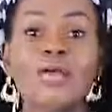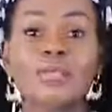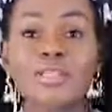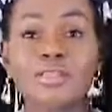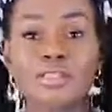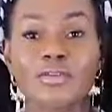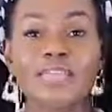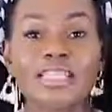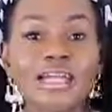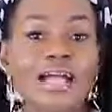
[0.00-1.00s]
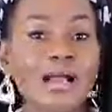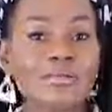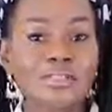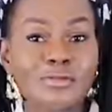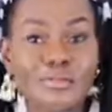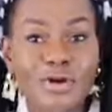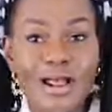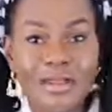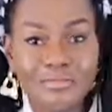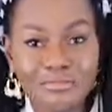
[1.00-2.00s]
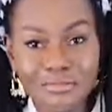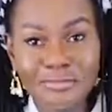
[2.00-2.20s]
because of their Amazon Prime,